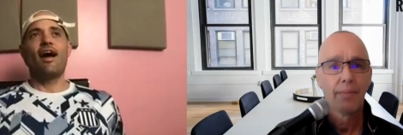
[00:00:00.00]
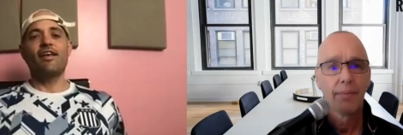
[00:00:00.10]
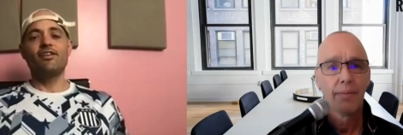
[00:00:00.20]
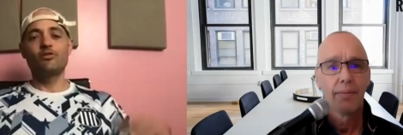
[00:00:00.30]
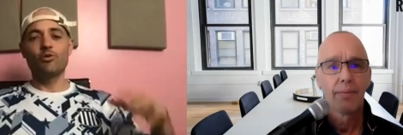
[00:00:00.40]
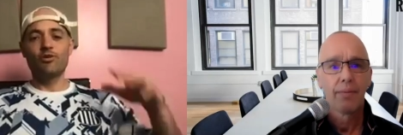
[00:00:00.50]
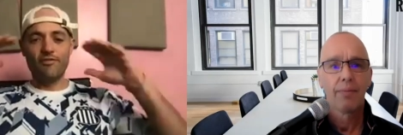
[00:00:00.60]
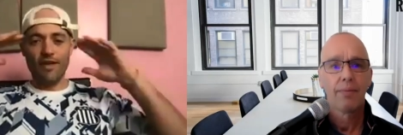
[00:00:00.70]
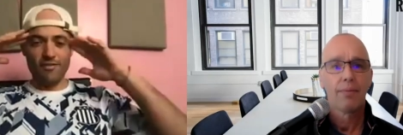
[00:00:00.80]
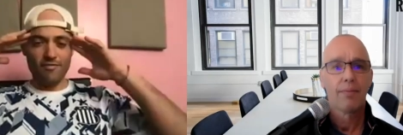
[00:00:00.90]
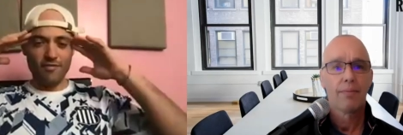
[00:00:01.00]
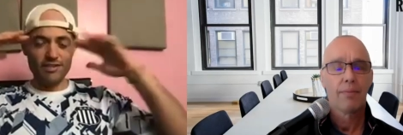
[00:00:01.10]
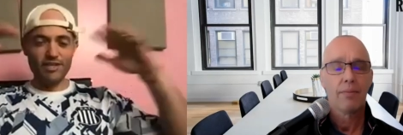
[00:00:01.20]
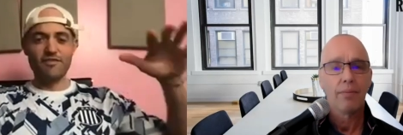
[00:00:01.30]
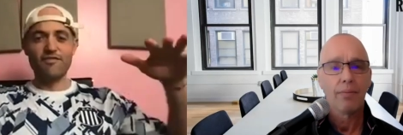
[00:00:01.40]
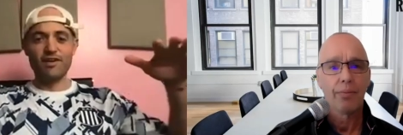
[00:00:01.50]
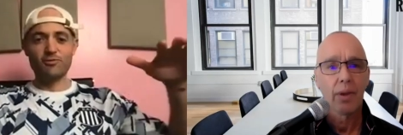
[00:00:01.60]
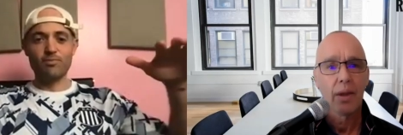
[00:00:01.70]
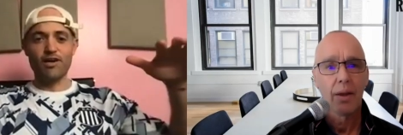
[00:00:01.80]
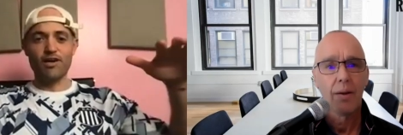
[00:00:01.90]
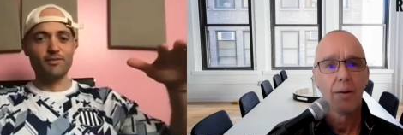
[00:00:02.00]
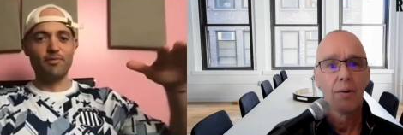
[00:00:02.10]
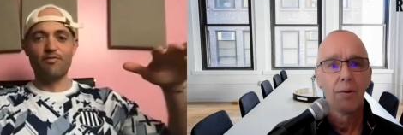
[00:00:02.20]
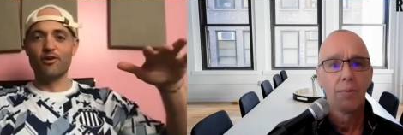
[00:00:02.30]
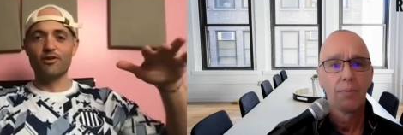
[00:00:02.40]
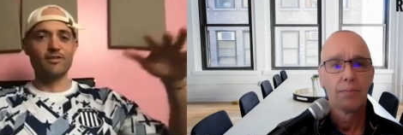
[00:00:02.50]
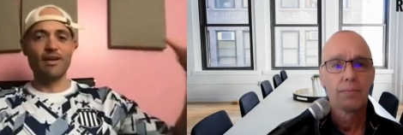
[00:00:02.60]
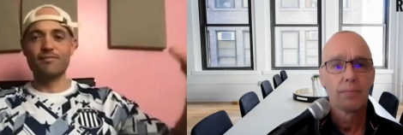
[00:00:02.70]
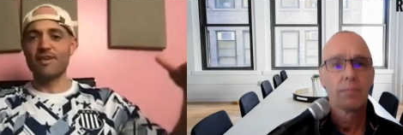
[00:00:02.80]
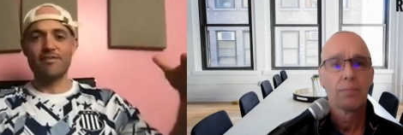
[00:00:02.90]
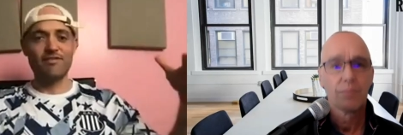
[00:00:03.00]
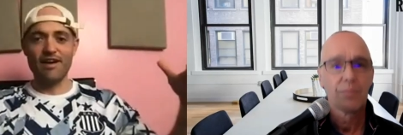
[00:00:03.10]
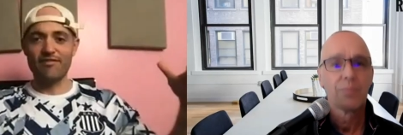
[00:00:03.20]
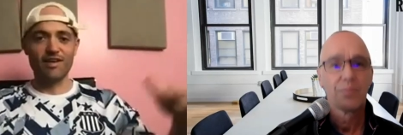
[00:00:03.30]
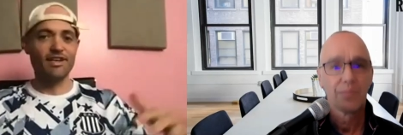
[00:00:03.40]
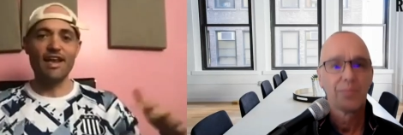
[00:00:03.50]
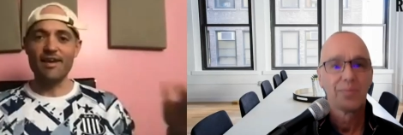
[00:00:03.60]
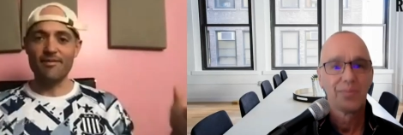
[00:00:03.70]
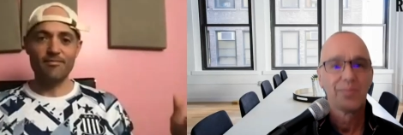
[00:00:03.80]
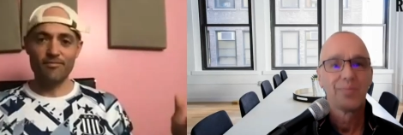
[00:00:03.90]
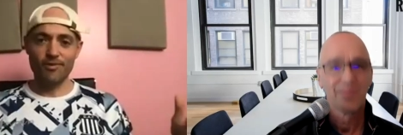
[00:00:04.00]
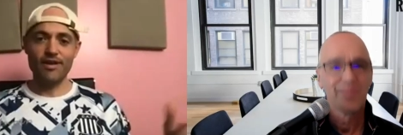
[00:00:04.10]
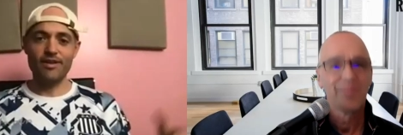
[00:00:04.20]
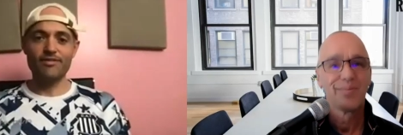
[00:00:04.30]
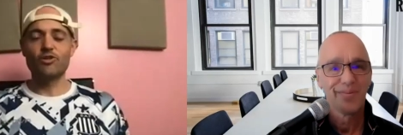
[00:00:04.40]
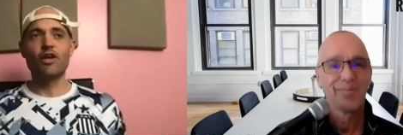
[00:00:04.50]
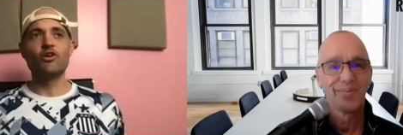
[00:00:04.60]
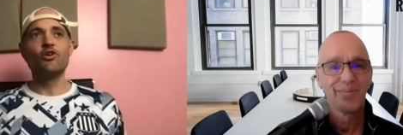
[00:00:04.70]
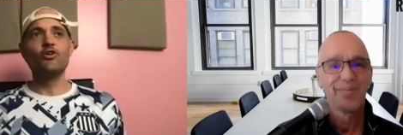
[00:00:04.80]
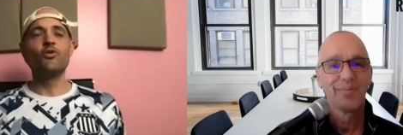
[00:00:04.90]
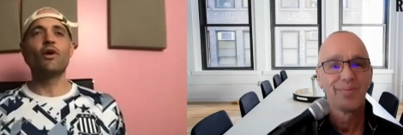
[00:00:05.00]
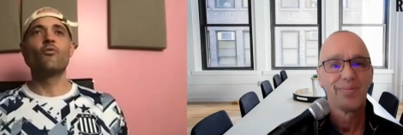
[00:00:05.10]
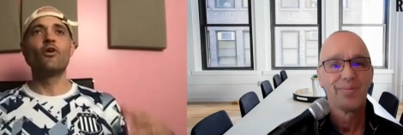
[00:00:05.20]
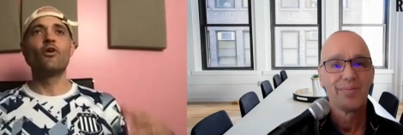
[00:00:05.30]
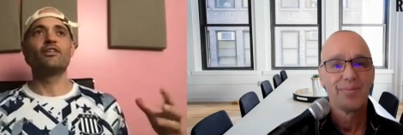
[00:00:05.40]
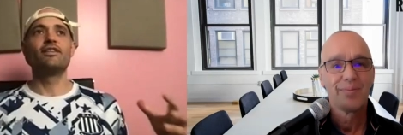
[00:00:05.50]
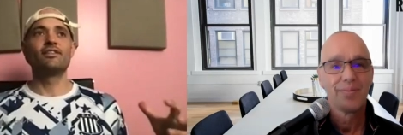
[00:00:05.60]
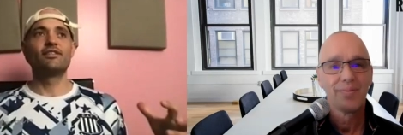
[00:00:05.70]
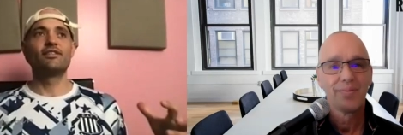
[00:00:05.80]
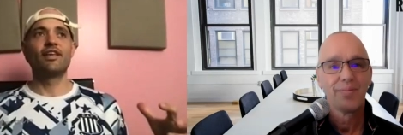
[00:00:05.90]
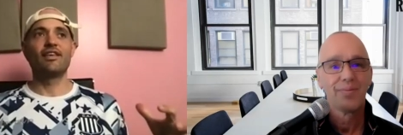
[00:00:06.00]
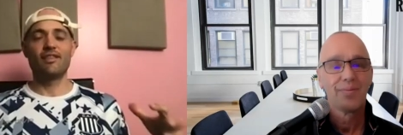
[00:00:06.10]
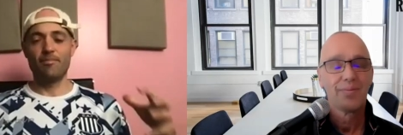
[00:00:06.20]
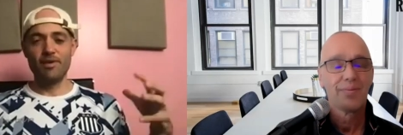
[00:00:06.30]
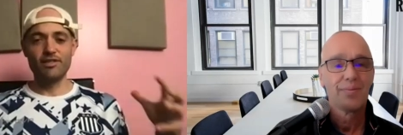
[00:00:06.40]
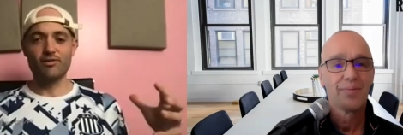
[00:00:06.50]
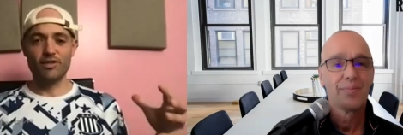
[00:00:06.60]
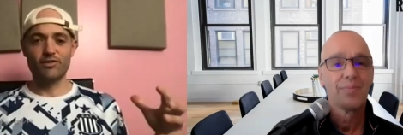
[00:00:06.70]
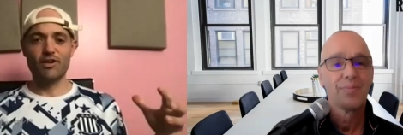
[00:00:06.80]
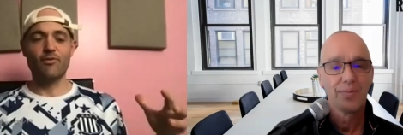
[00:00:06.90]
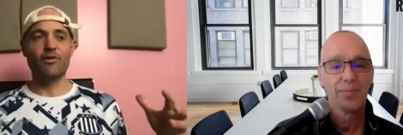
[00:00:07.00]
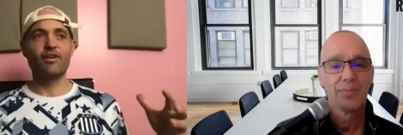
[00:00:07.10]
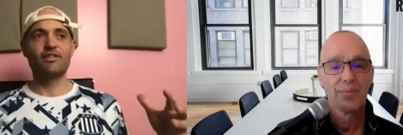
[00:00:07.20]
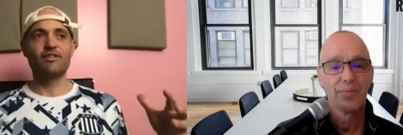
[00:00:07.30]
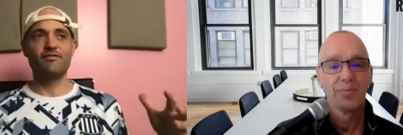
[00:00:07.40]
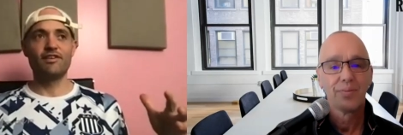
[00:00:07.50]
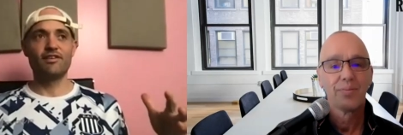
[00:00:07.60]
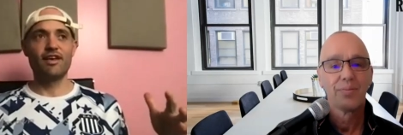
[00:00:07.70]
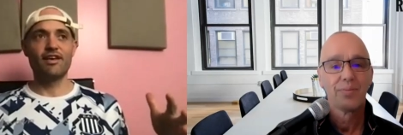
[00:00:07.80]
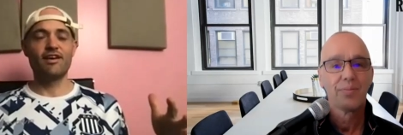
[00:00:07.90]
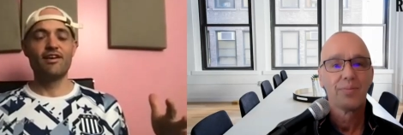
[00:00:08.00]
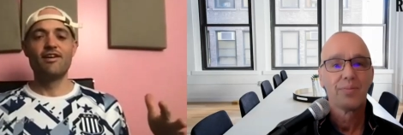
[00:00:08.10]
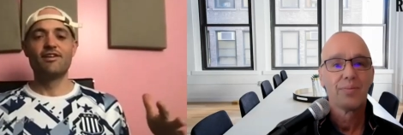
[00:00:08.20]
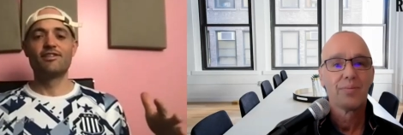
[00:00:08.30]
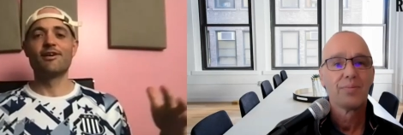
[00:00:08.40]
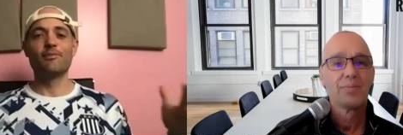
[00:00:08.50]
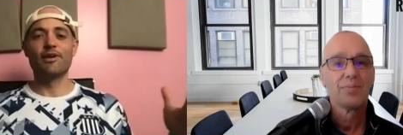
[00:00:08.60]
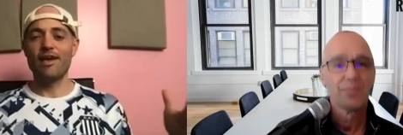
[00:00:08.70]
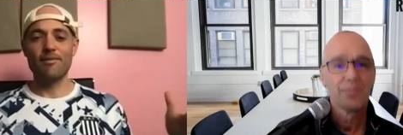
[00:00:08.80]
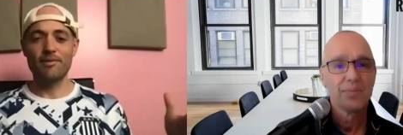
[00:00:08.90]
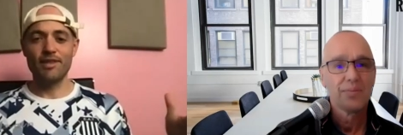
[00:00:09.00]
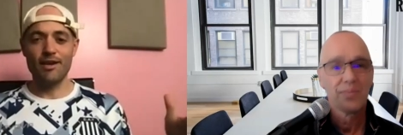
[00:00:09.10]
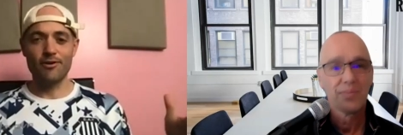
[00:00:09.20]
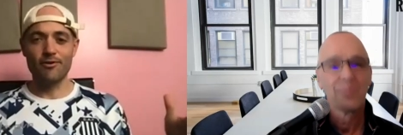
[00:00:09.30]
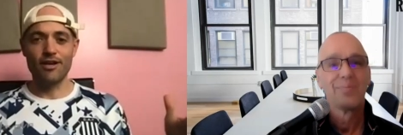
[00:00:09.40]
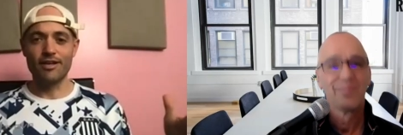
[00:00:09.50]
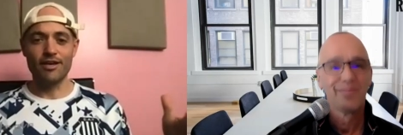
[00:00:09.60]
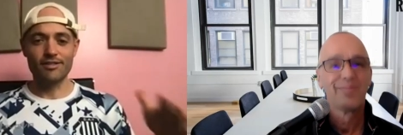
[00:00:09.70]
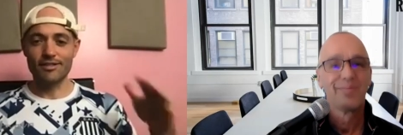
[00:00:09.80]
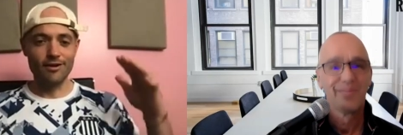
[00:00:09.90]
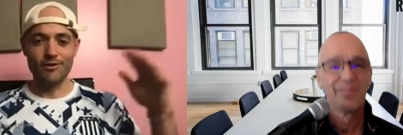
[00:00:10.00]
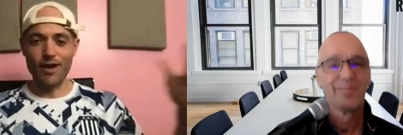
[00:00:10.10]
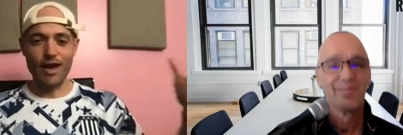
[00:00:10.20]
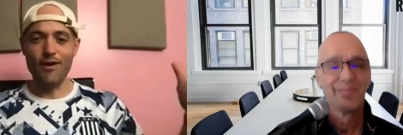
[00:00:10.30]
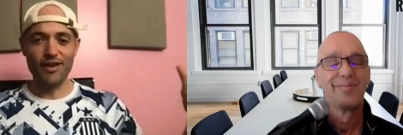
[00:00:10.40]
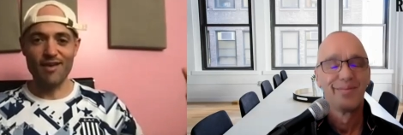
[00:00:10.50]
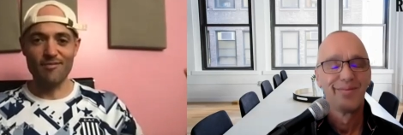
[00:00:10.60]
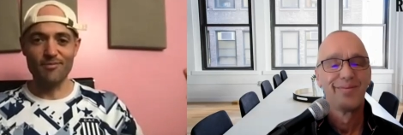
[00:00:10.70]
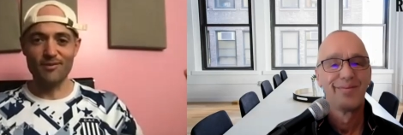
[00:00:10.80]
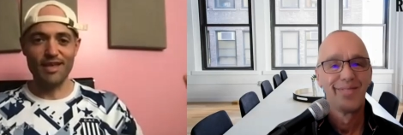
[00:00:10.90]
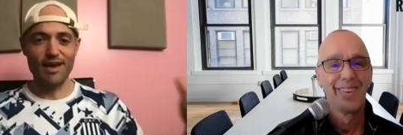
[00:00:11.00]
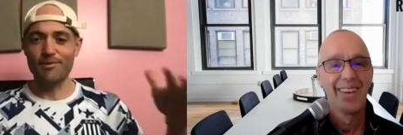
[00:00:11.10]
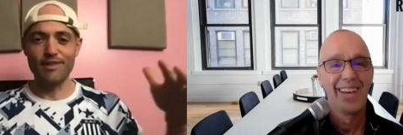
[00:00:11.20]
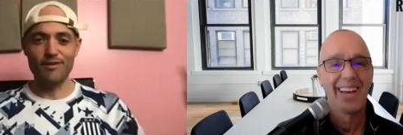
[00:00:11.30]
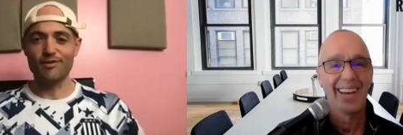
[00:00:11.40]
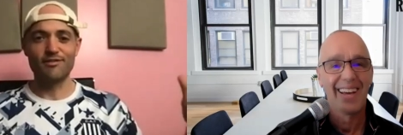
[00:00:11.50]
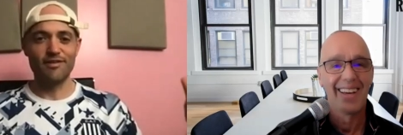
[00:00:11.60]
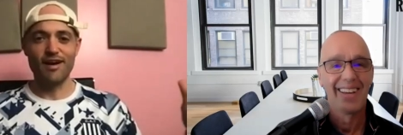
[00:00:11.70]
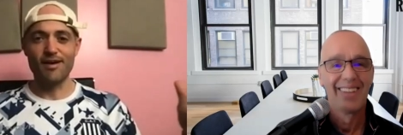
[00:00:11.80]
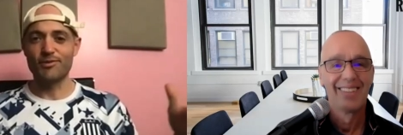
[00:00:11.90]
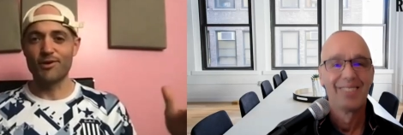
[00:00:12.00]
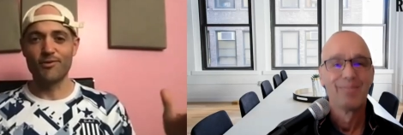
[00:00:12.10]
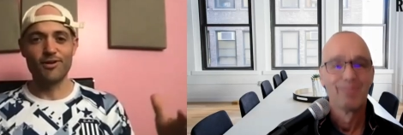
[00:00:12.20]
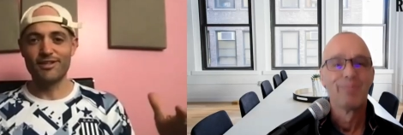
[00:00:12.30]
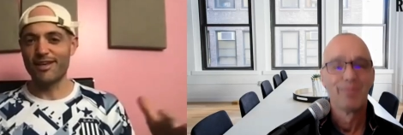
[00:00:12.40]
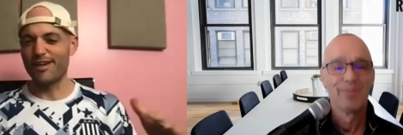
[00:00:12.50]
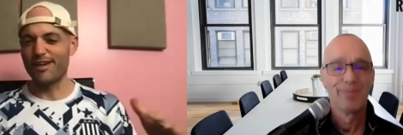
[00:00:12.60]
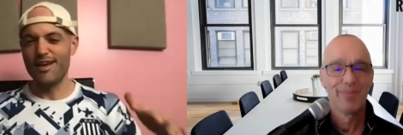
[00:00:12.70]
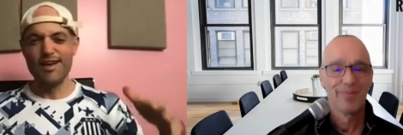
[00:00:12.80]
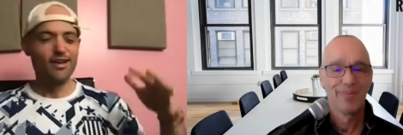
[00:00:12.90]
Speaker 1: I can sort of envision the finished product before sometimes I even have like a name, right? So I knew I wanted this like the pizza restaurant. I wanted it to feel like summer camp in the Adirondacks. I don't know how I came up with that, but that was the vibe. So I wanted like